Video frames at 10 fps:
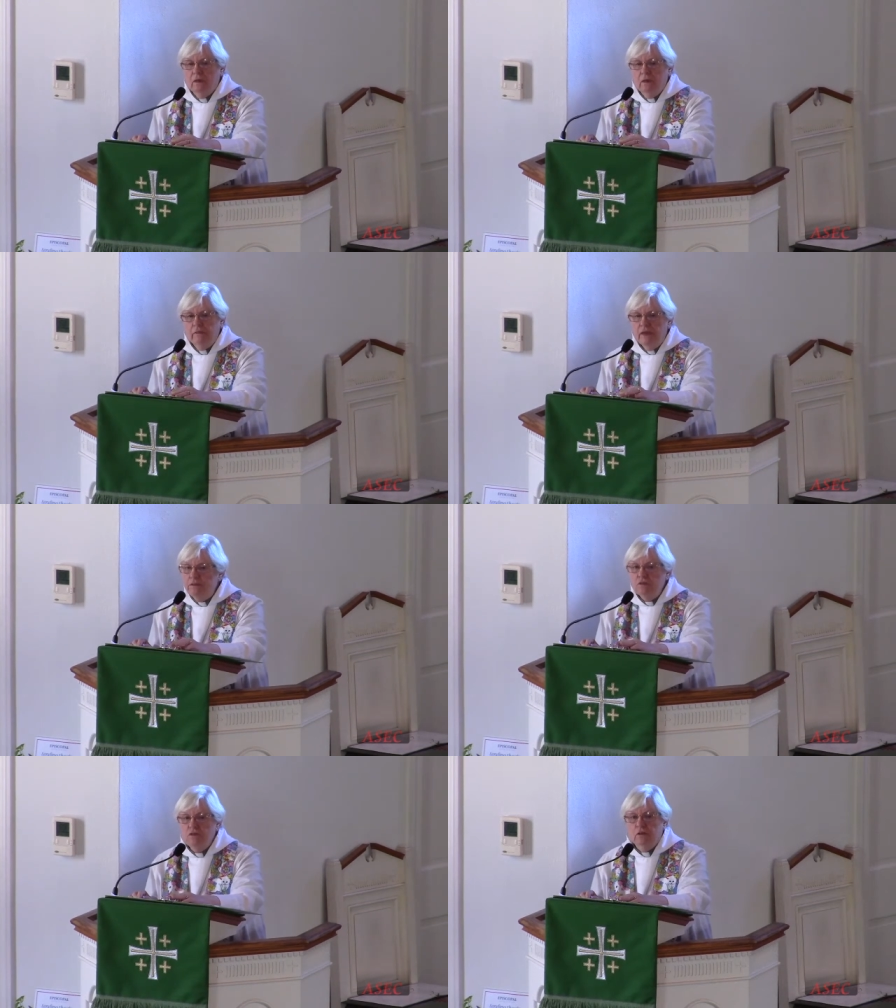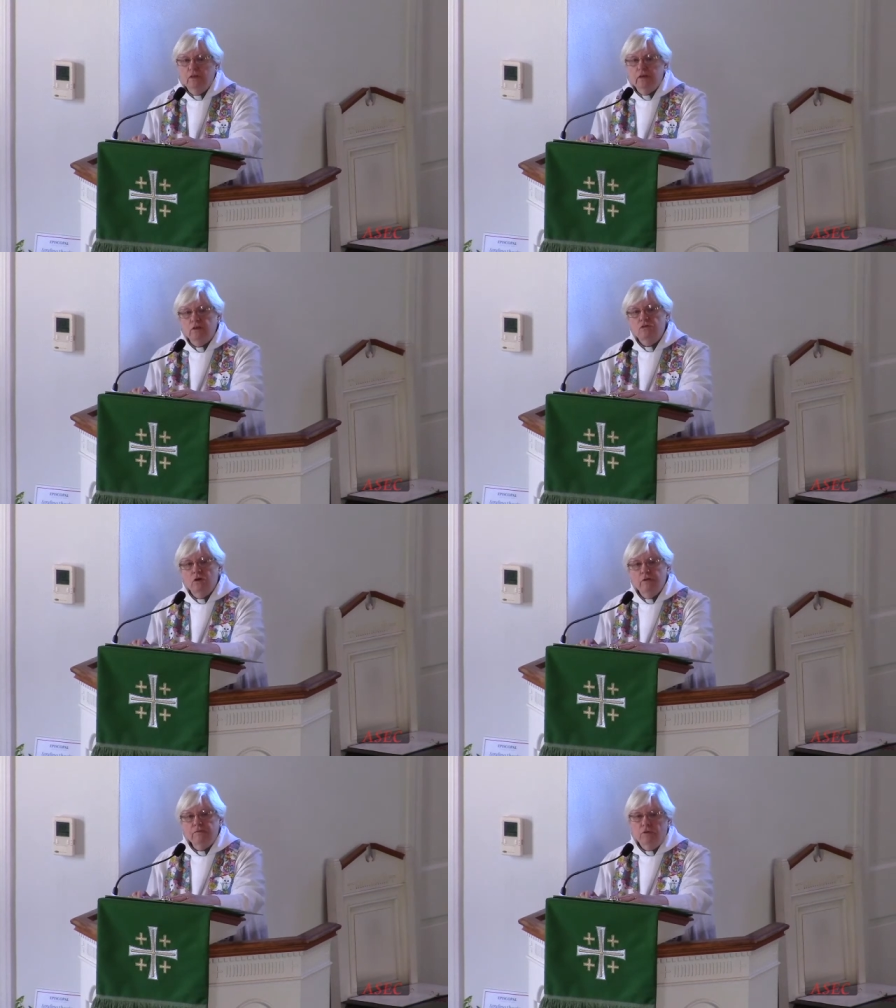That doesn't let us
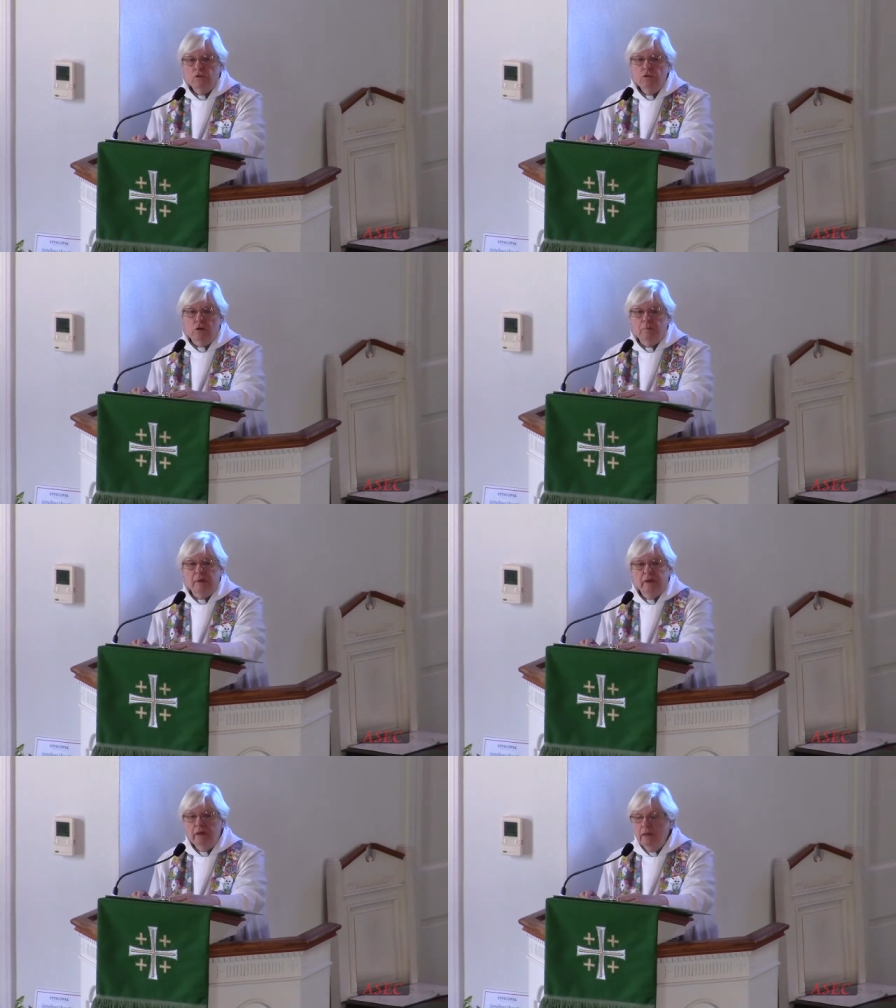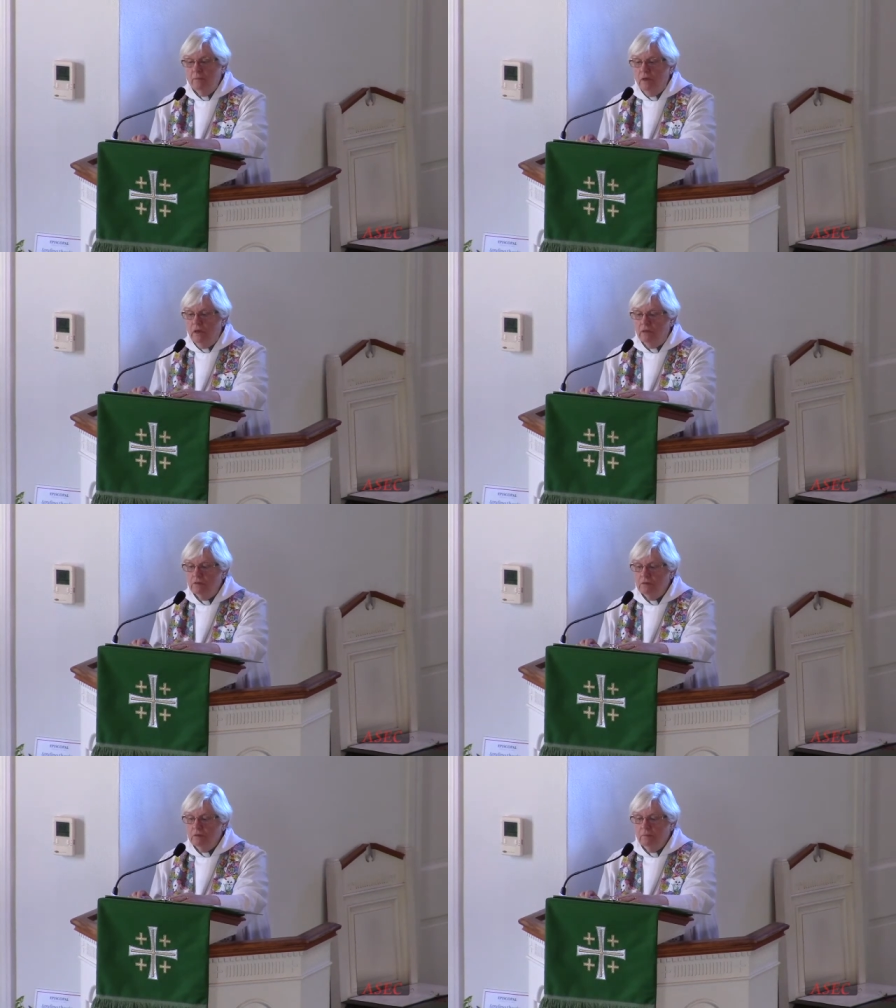off the hook by any
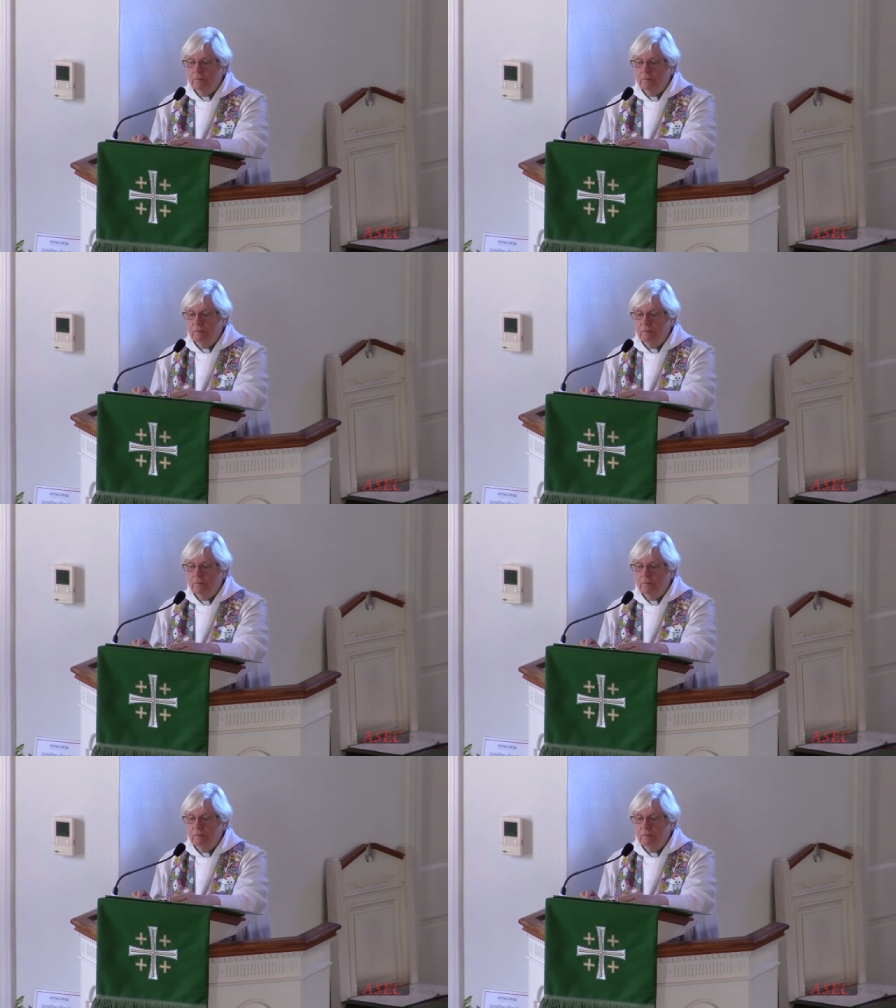means,